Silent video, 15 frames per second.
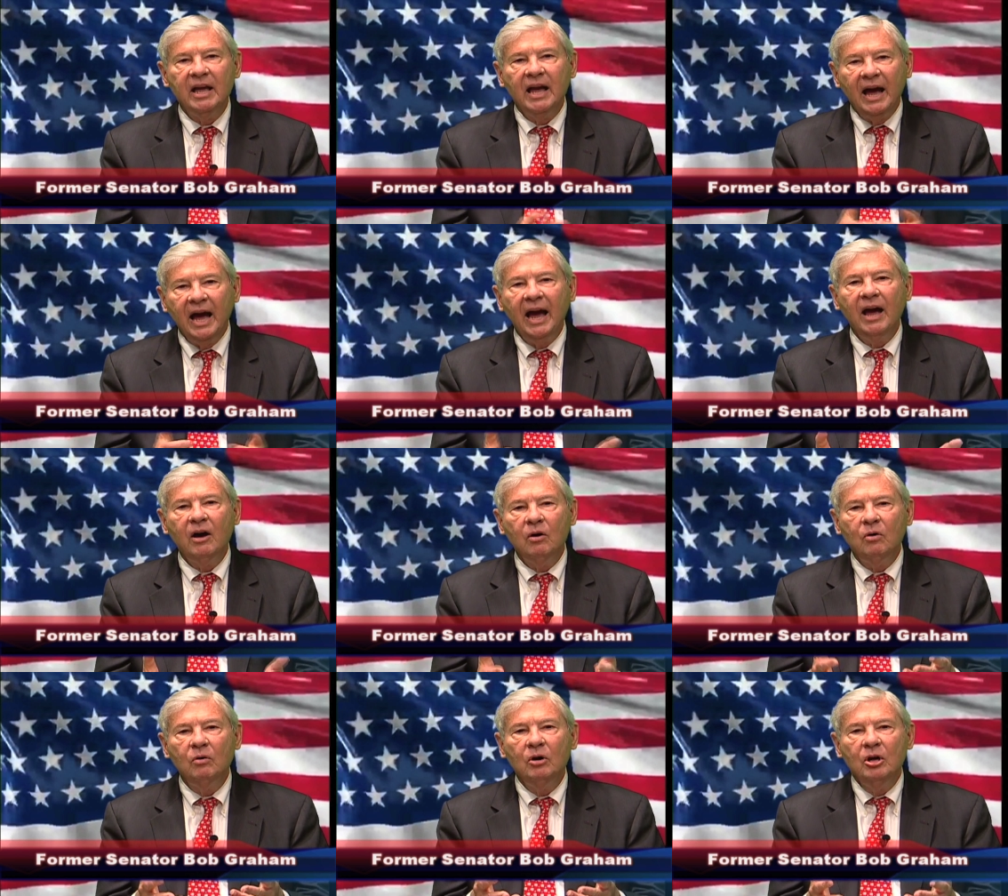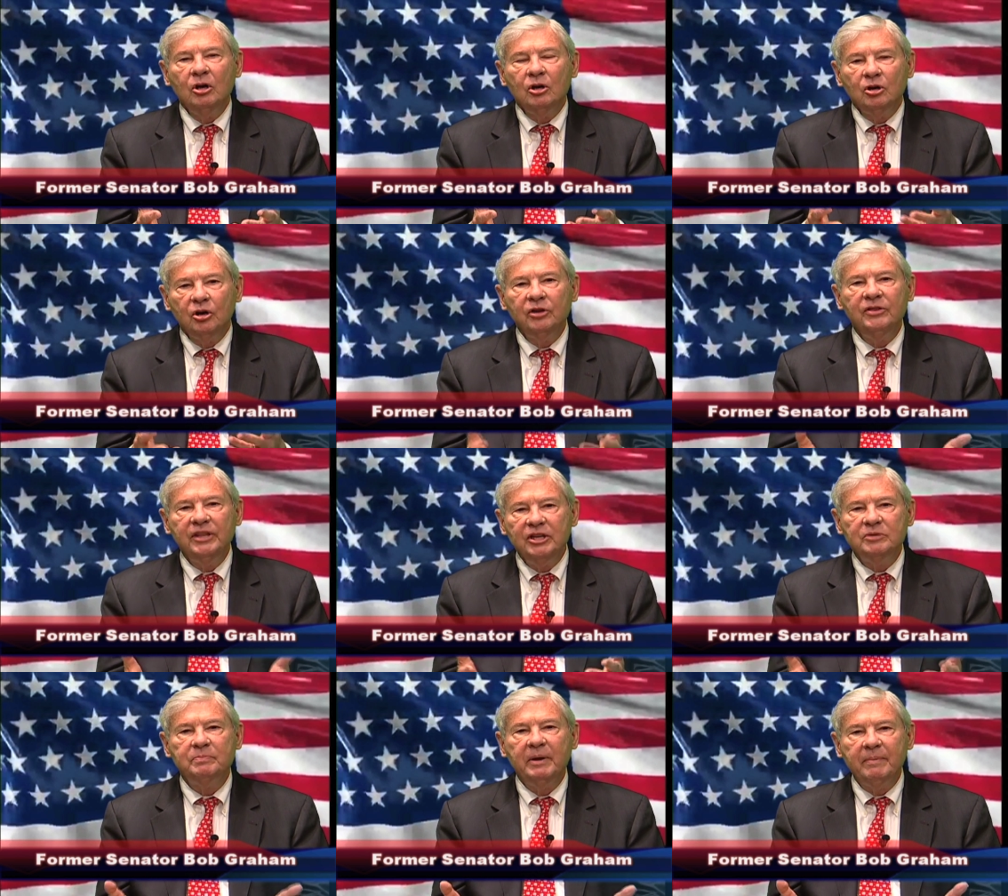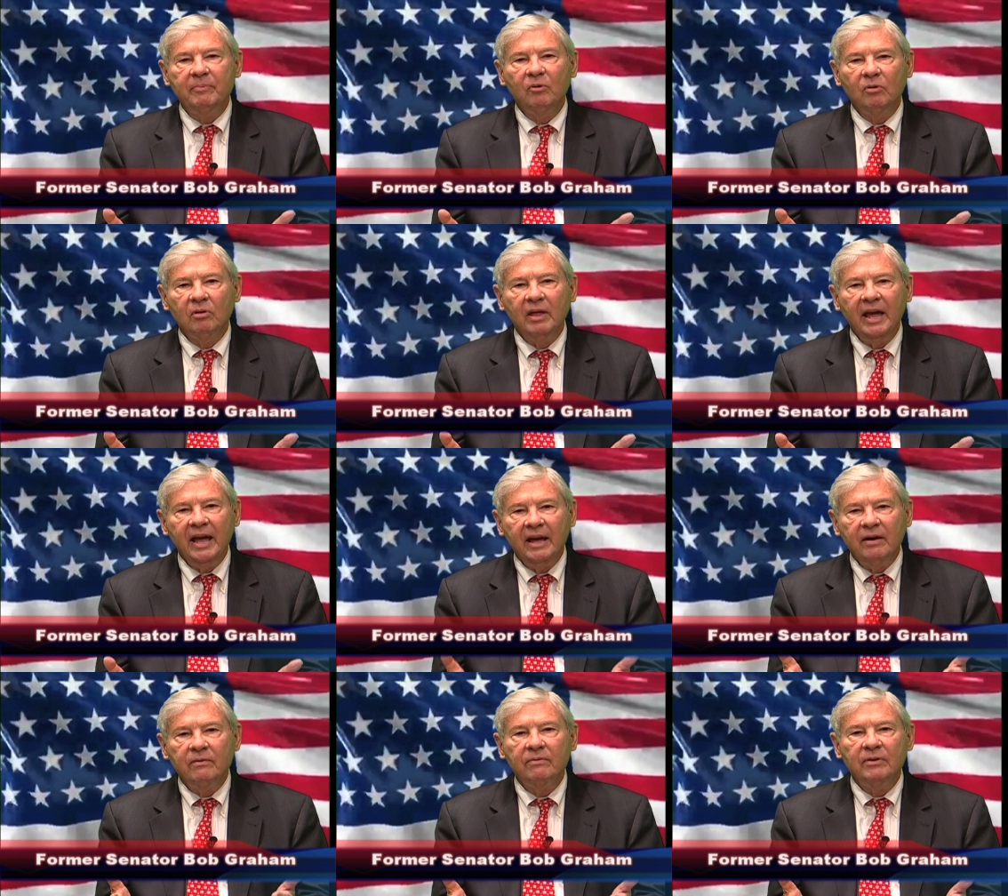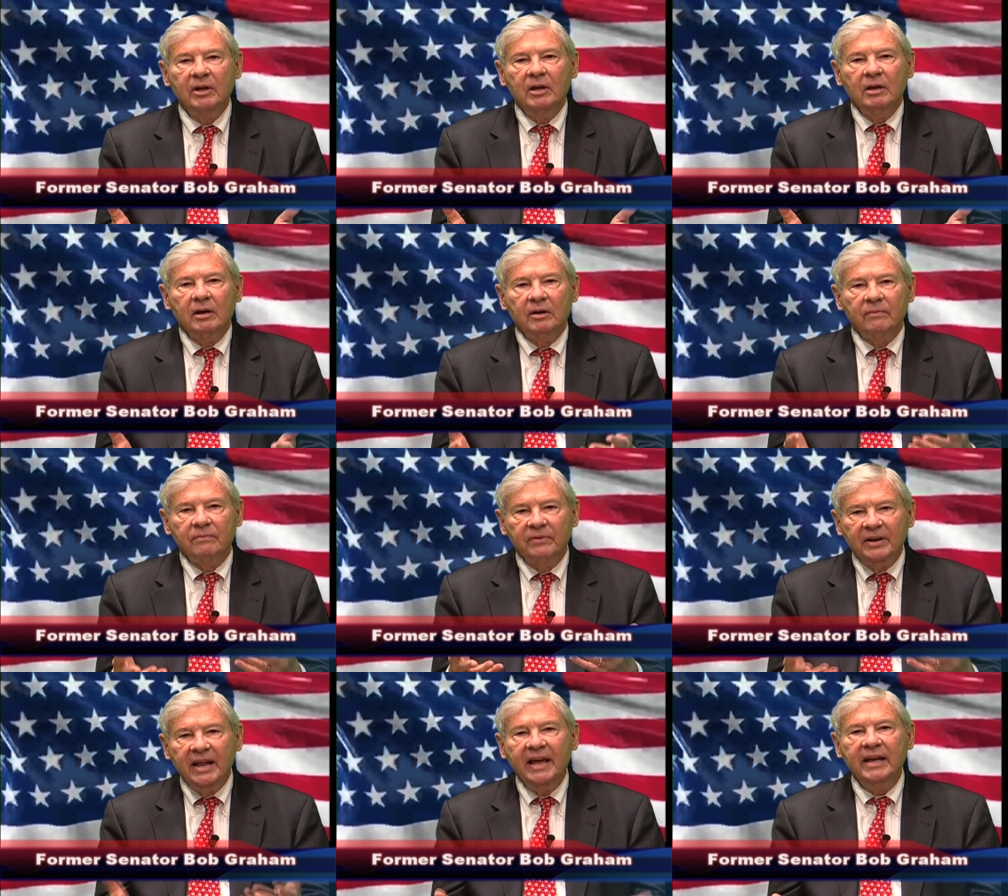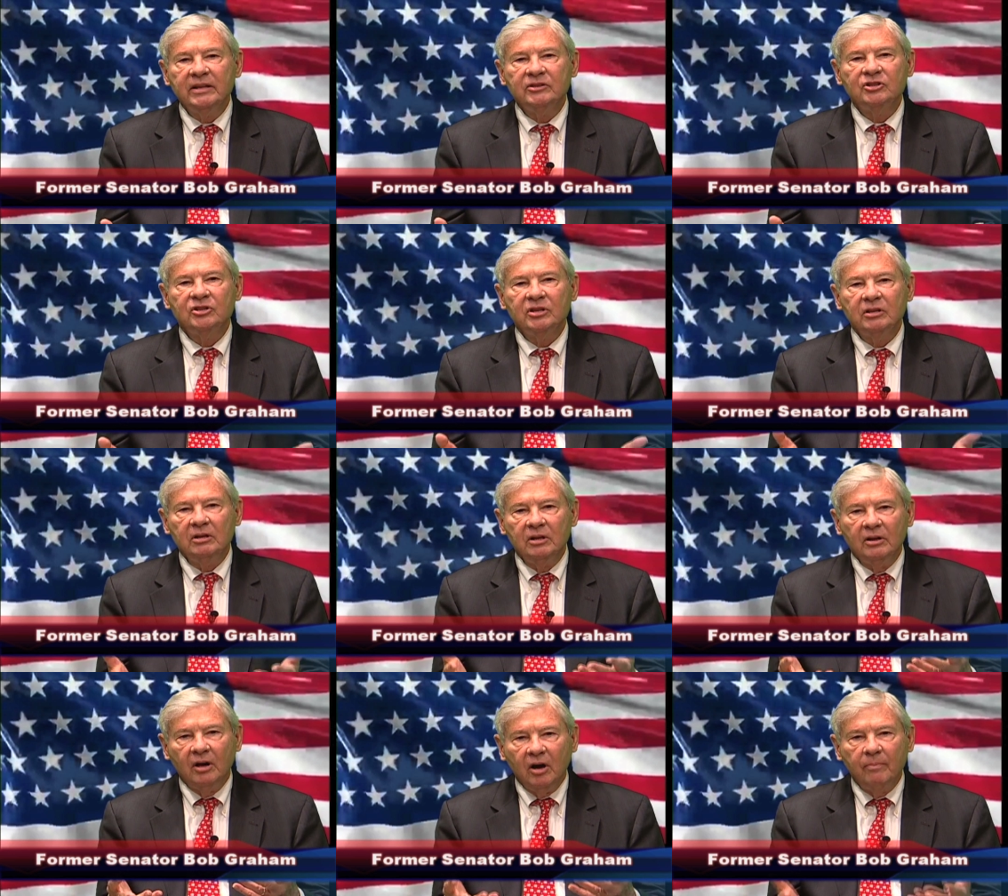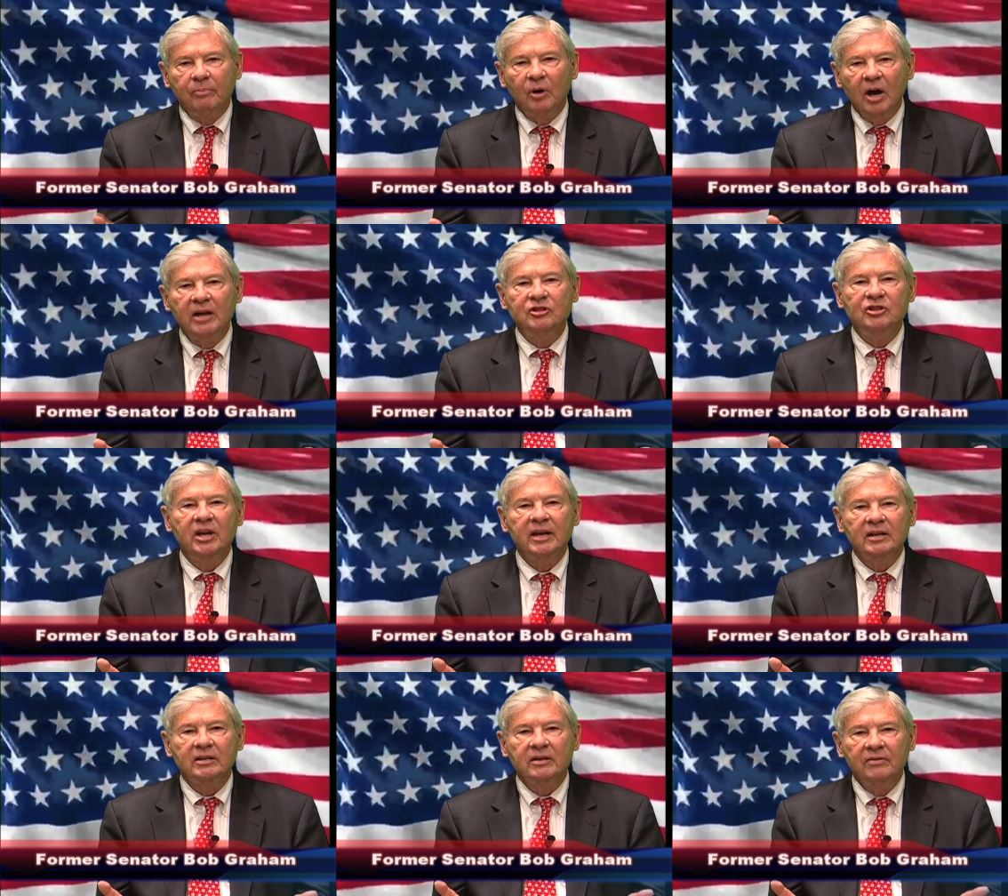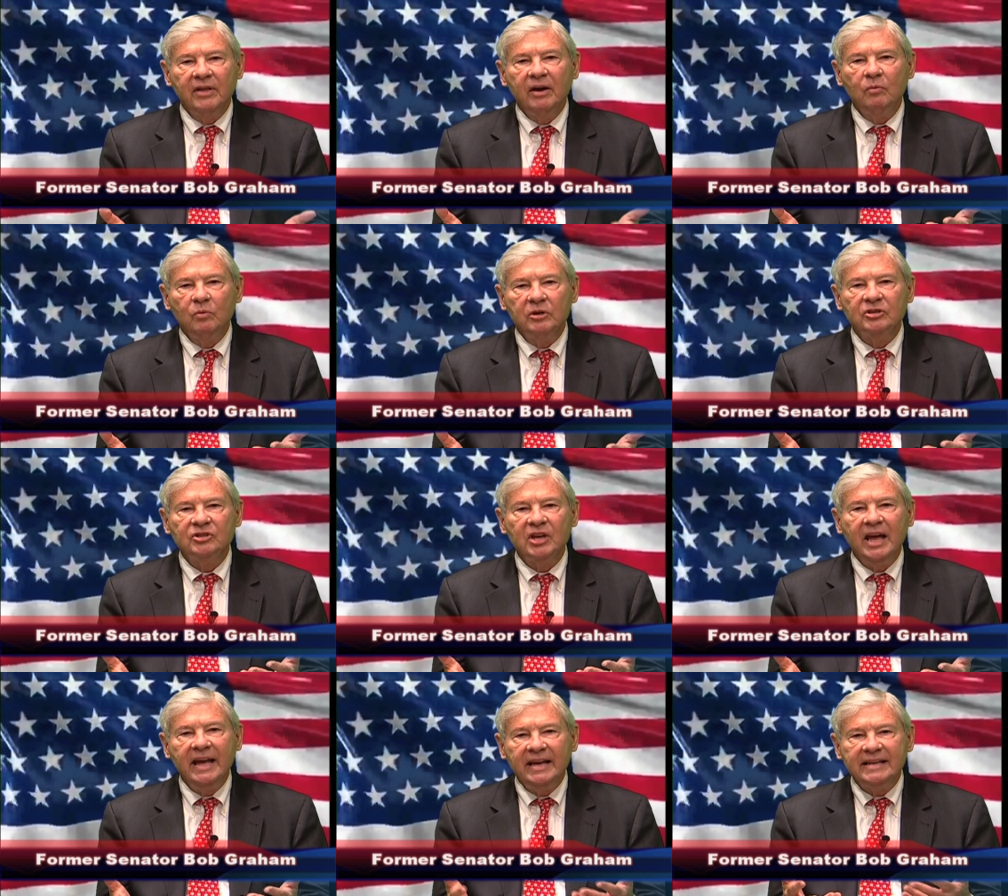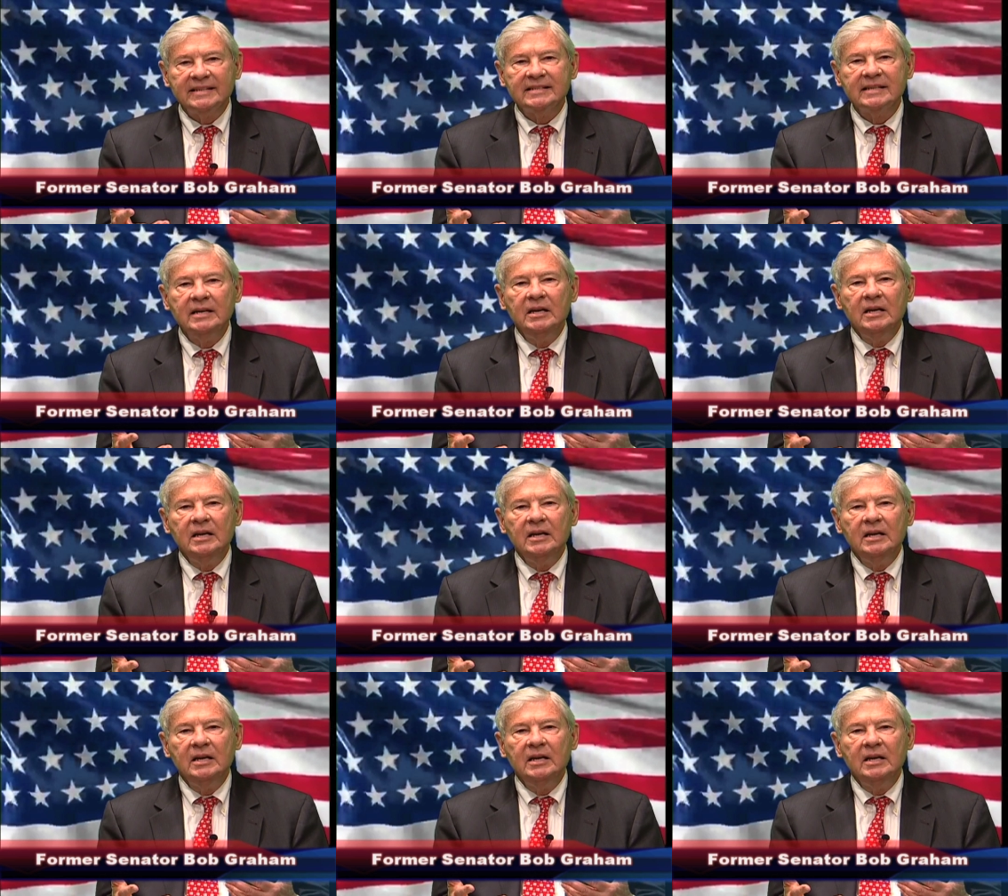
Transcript: How could these people have financed a project that was as